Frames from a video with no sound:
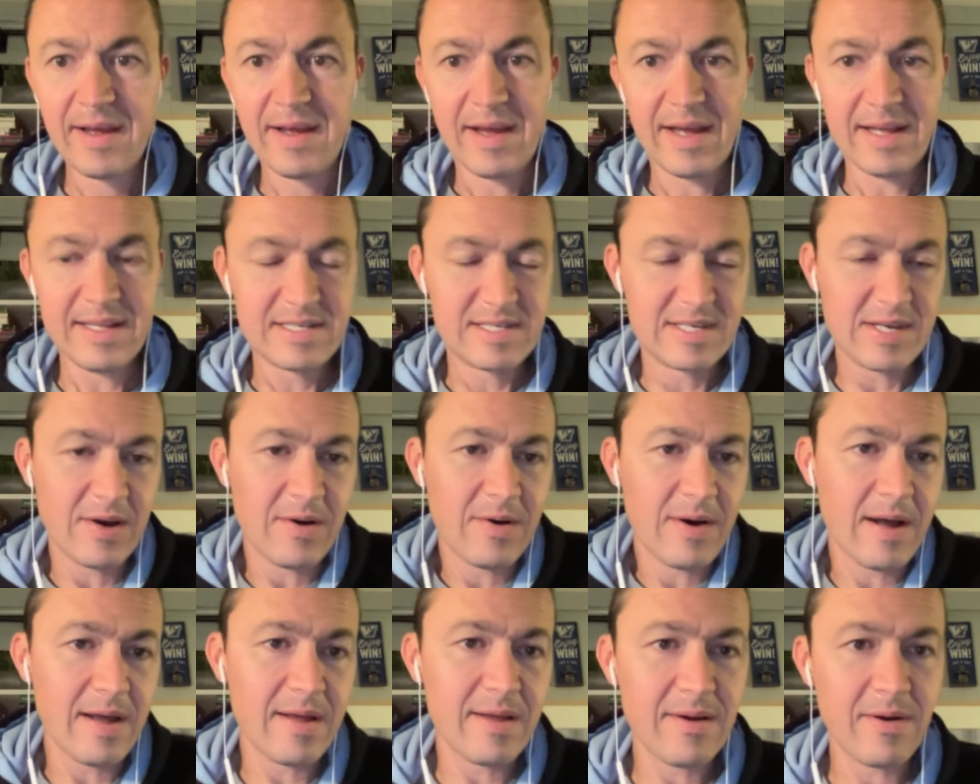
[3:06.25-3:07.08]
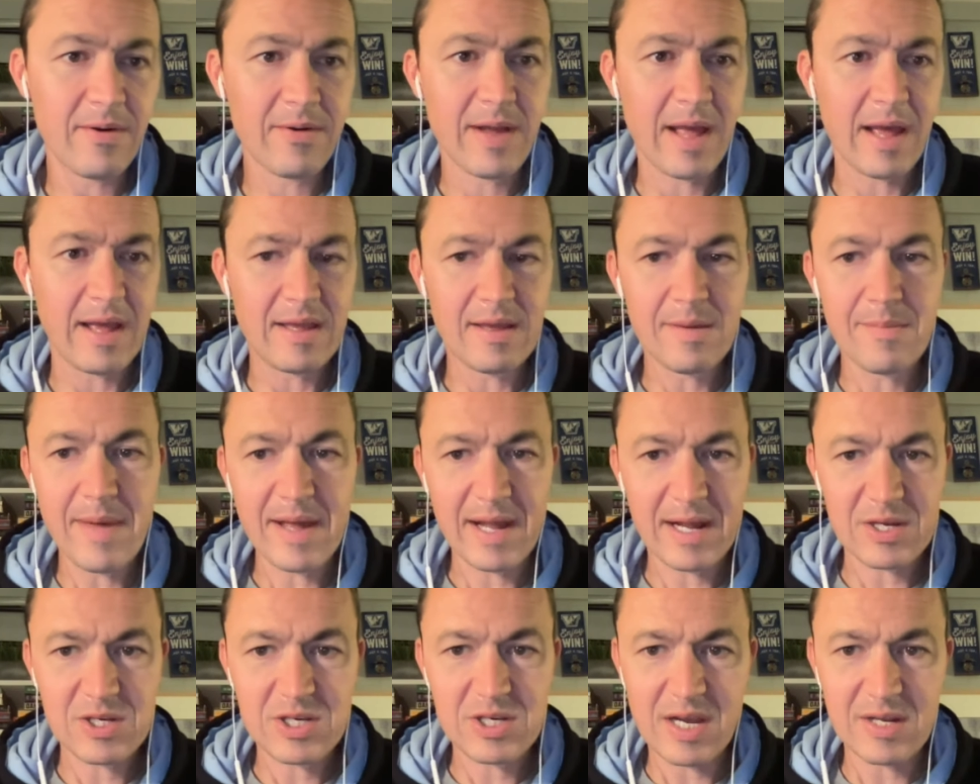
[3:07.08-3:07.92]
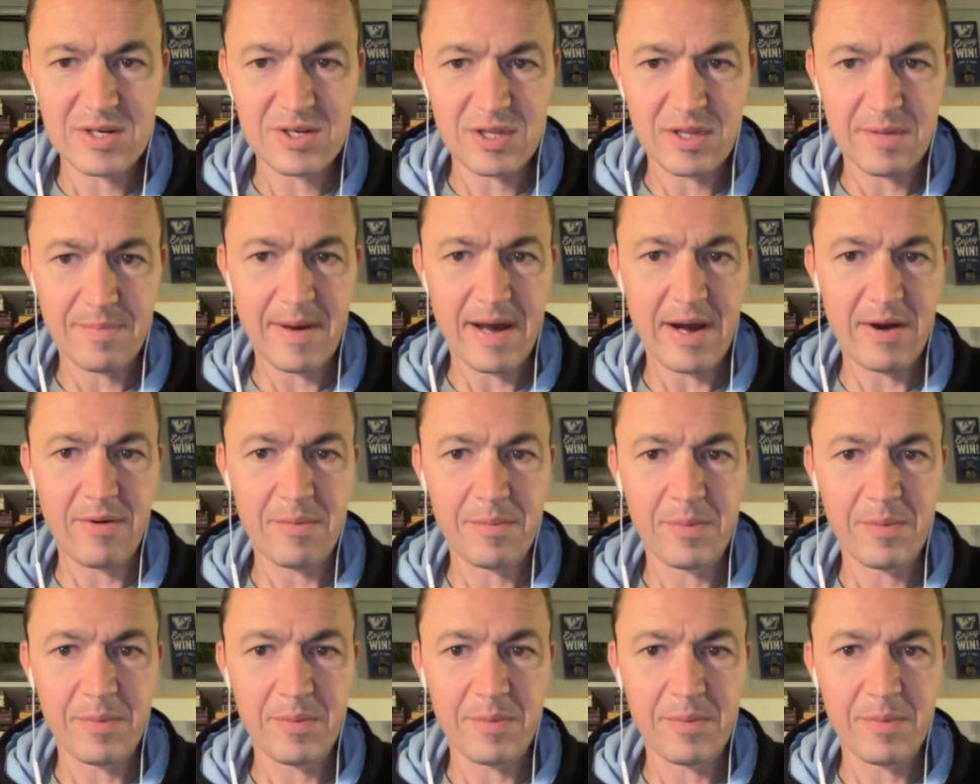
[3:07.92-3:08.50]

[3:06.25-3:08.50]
And so, okay, you make a change on the power